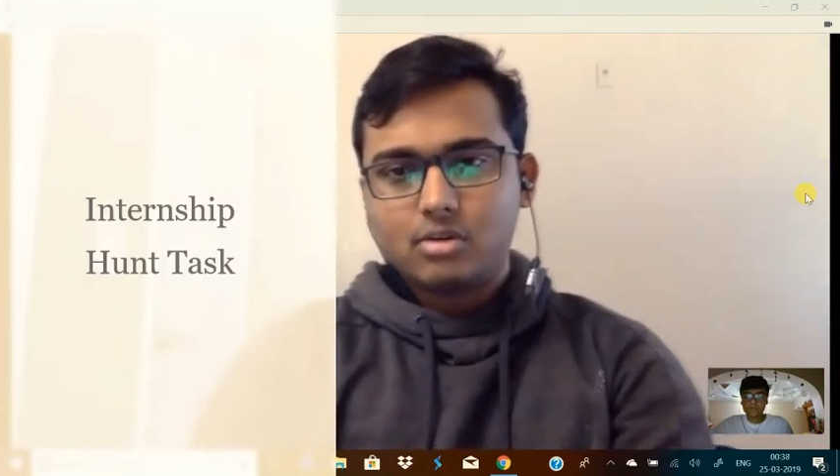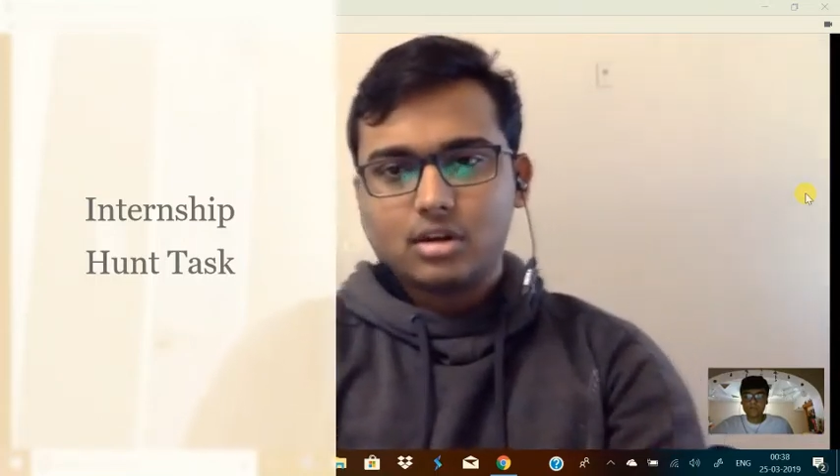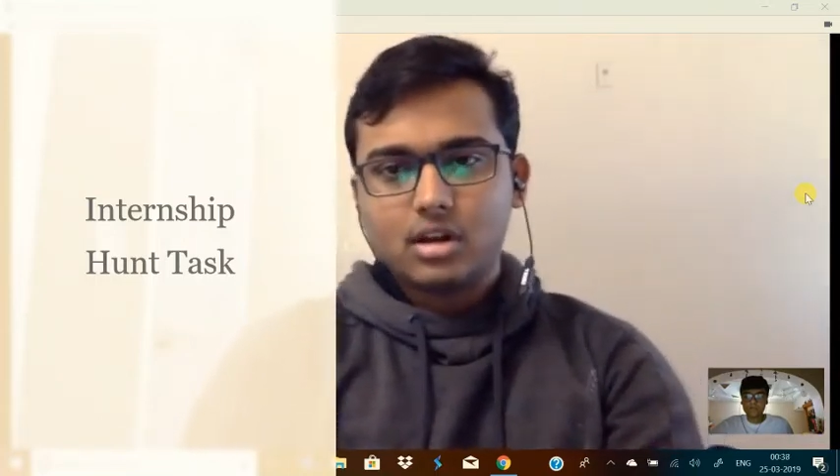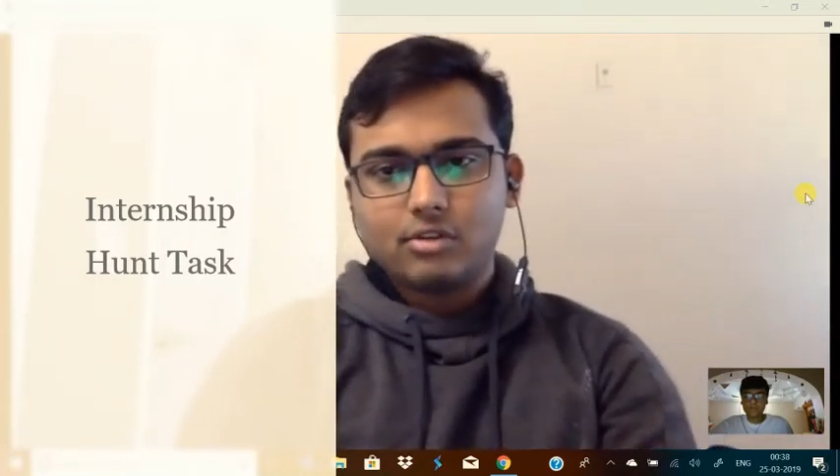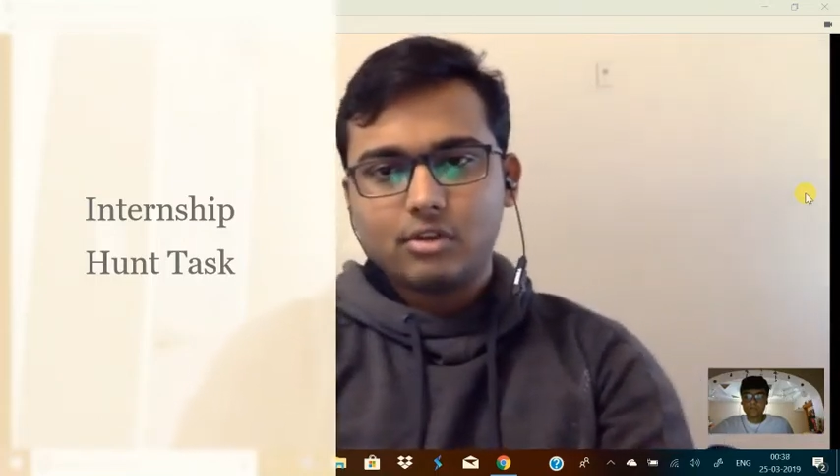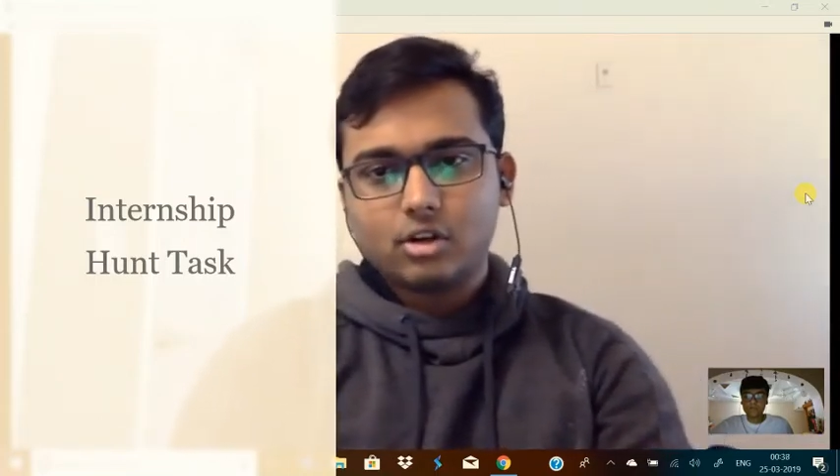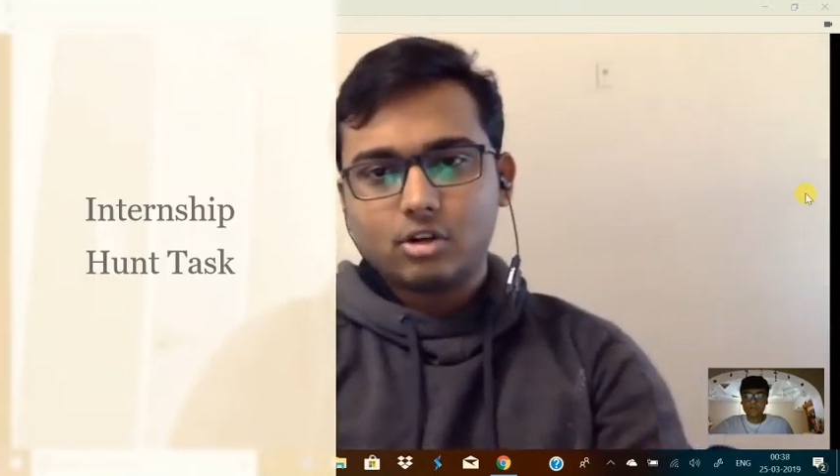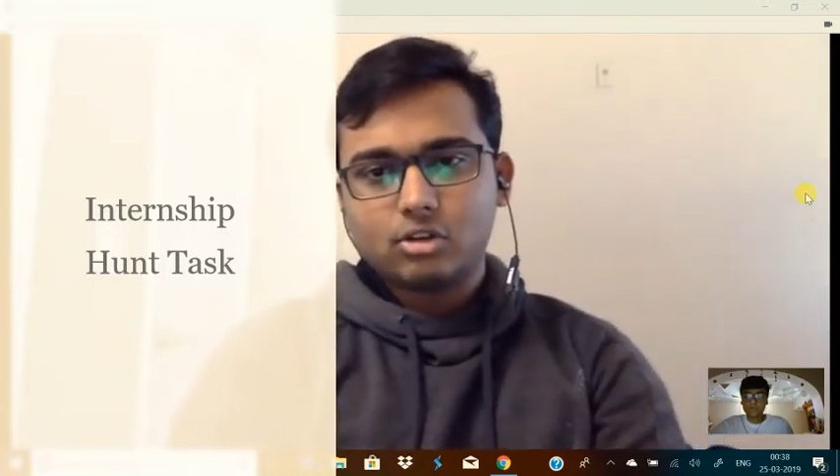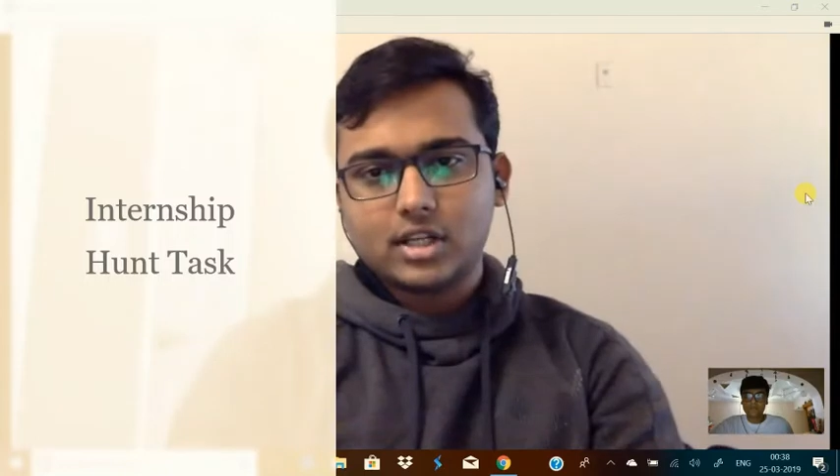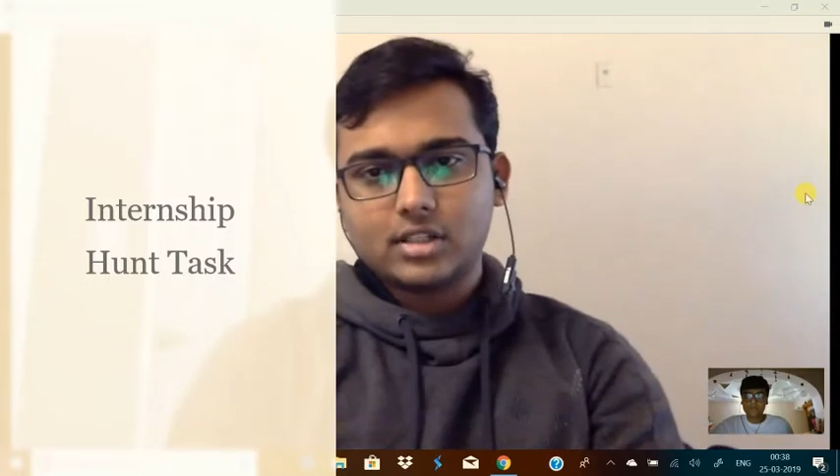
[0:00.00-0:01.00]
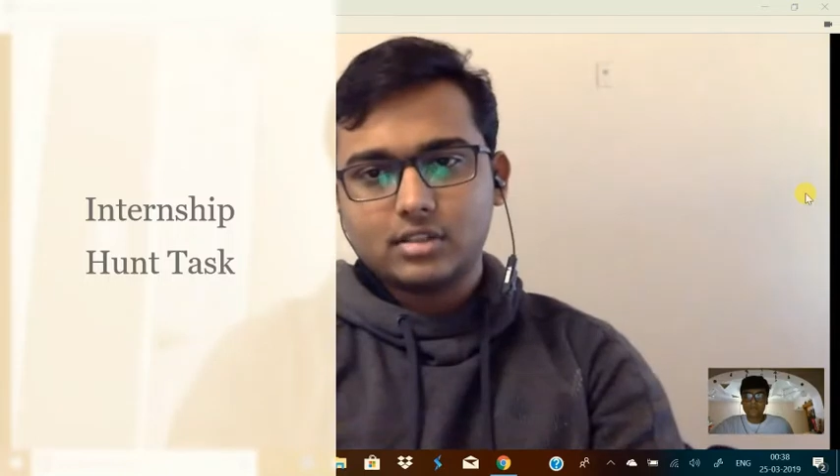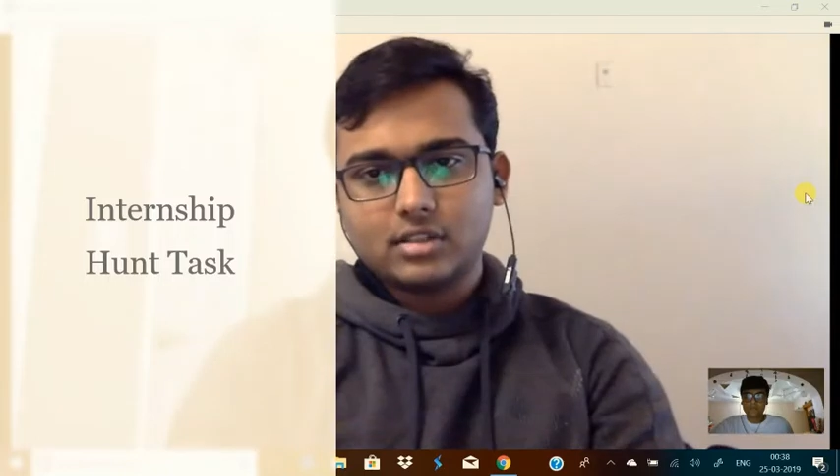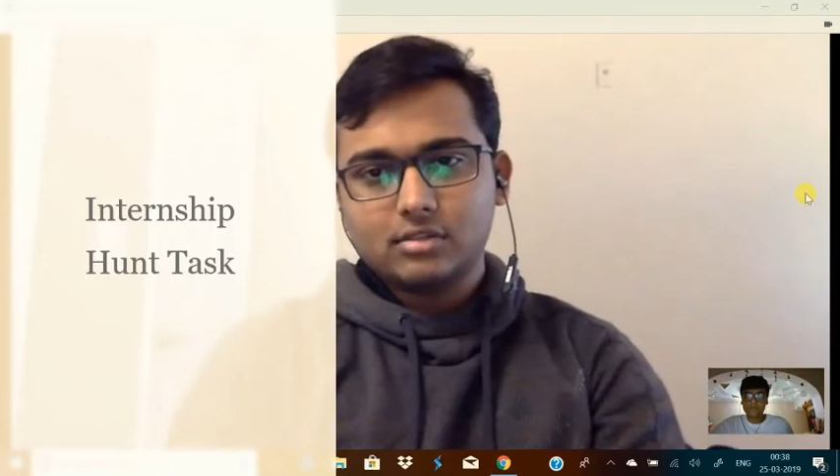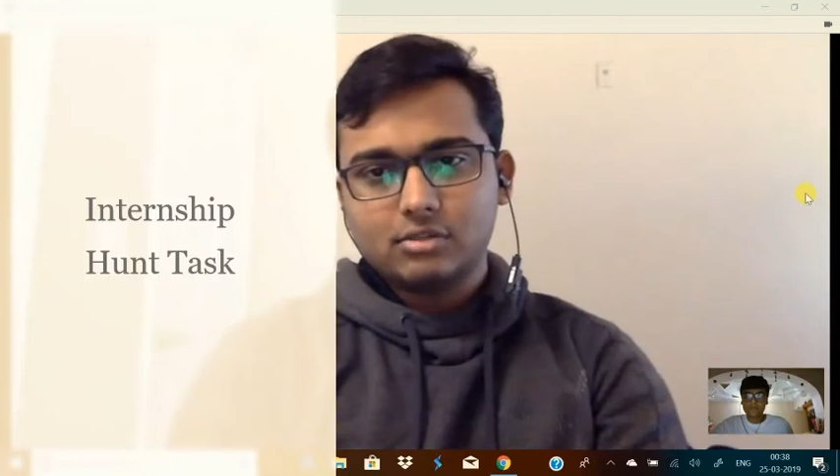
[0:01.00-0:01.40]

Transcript: our work authorization for the